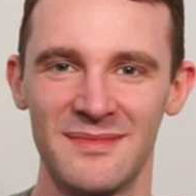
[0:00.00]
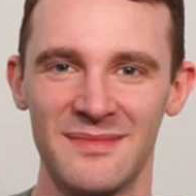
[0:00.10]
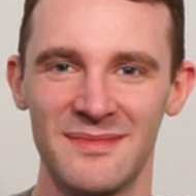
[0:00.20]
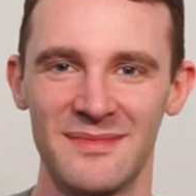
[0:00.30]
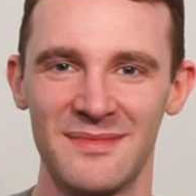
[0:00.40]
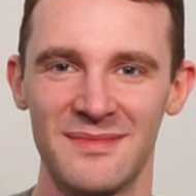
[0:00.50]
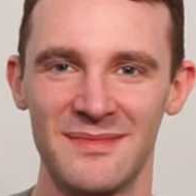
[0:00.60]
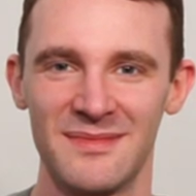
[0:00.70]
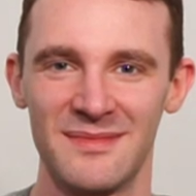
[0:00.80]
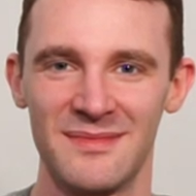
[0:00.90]

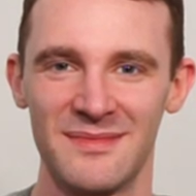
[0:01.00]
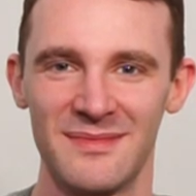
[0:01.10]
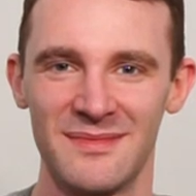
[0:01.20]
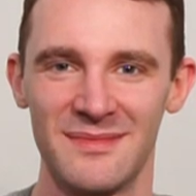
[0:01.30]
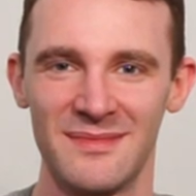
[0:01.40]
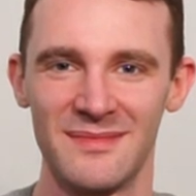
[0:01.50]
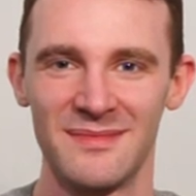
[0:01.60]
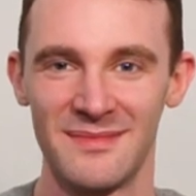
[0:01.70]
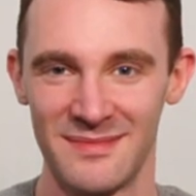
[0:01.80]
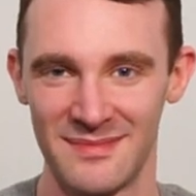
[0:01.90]

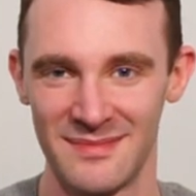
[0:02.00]
(silent)